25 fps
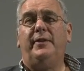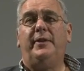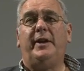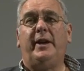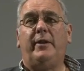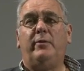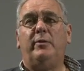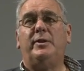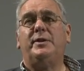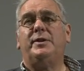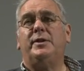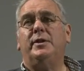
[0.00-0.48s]

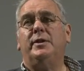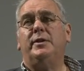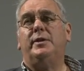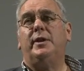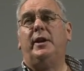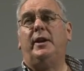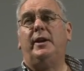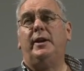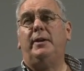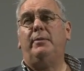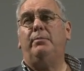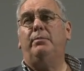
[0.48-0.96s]
there isn't
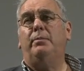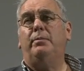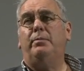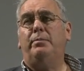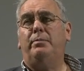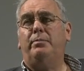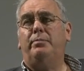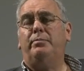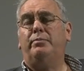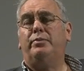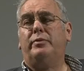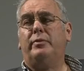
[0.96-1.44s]
a
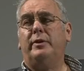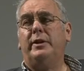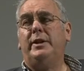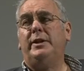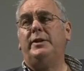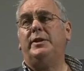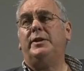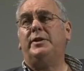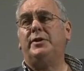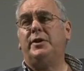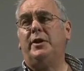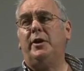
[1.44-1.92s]

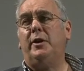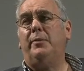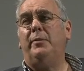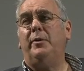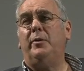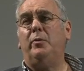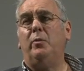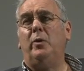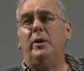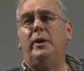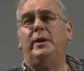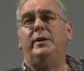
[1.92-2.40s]

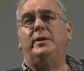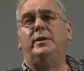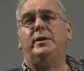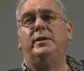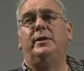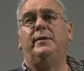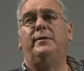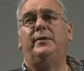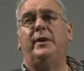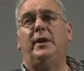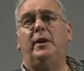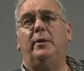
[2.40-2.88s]
predetermined way to
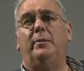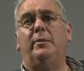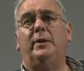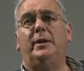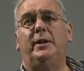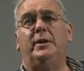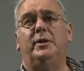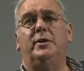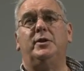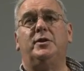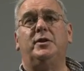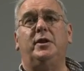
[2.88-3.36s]
develop
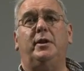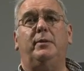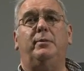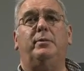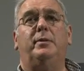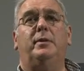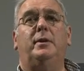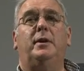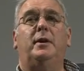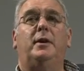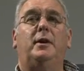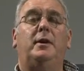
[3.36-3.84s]

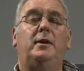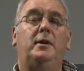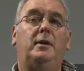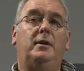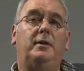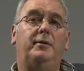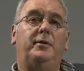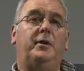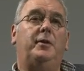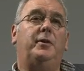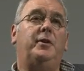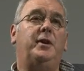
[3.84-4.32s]
leadership.
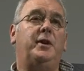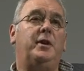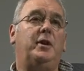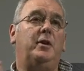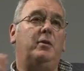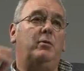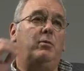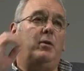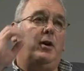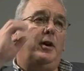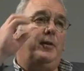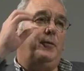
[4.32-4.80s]
If you think
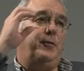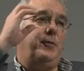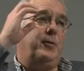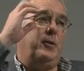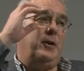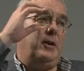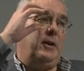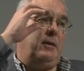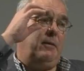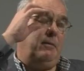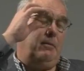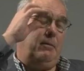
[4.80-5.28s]
you're right
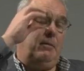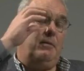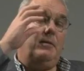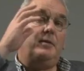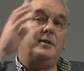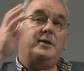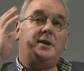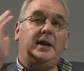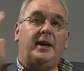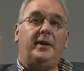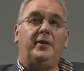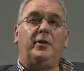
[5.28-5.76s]
for it,
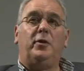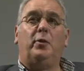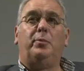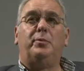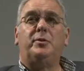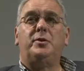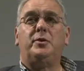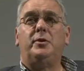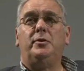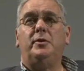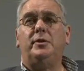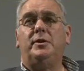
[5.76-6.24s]
take the
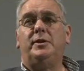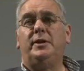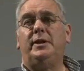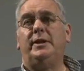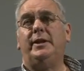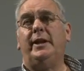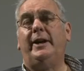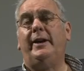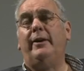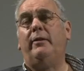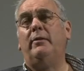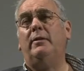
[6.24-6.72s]
opportunity
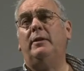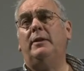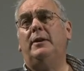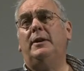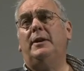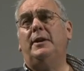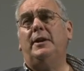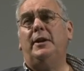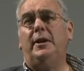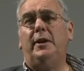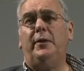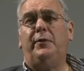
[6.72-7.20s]
now.
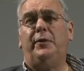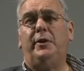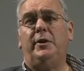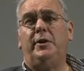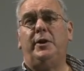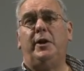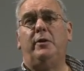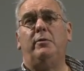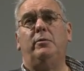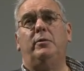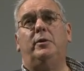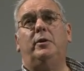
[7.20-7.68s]
If you
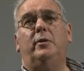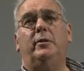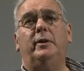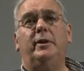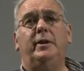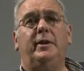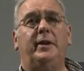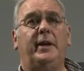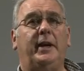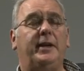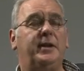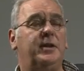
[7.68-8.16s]
don't do
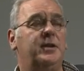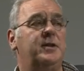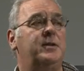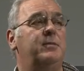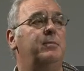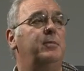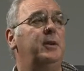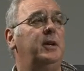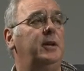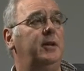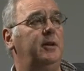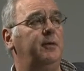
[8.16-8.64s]
it, that
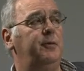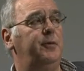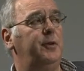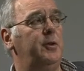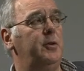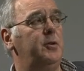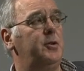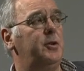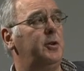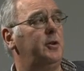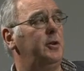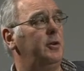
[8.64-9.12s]
doesn't mean in
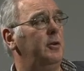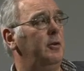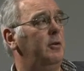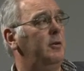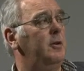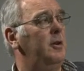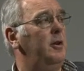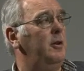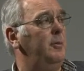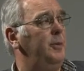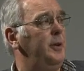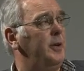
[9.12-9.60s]
future you're
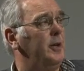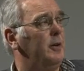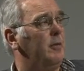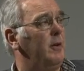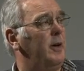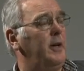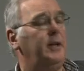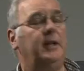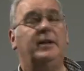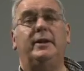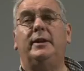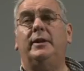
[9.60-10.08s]
not going to be a
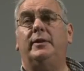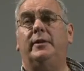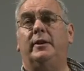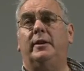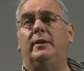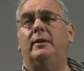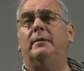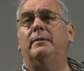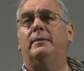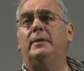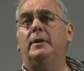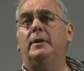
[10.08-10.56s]
great leader.